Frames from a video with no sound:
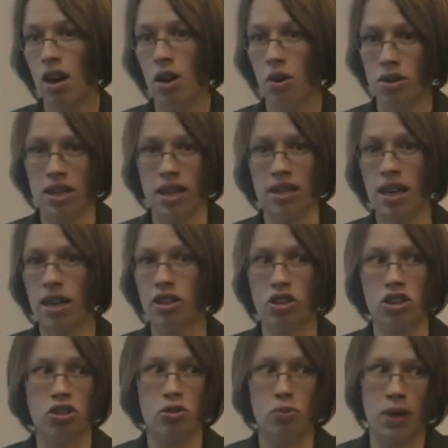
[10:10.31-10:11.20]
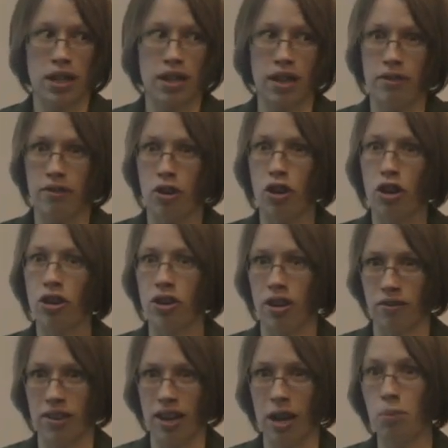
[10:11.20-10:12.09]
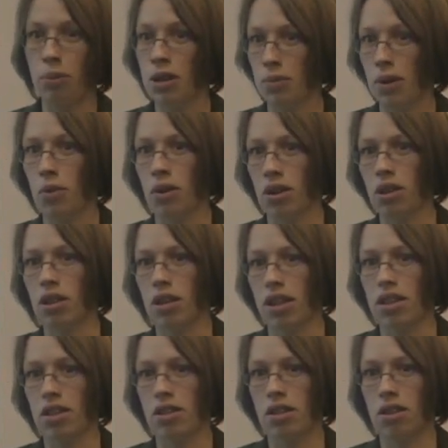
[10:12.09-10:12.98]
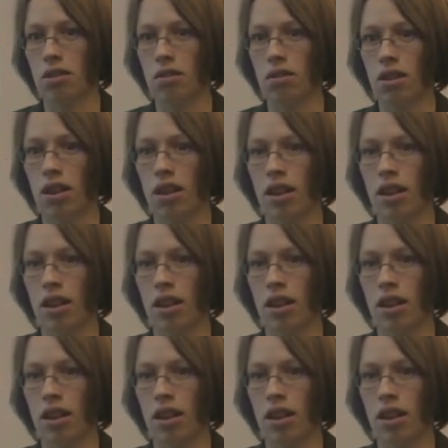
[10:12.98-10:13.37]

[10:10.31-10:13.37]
or technologies you might not have heard of yet, but you might want to look into.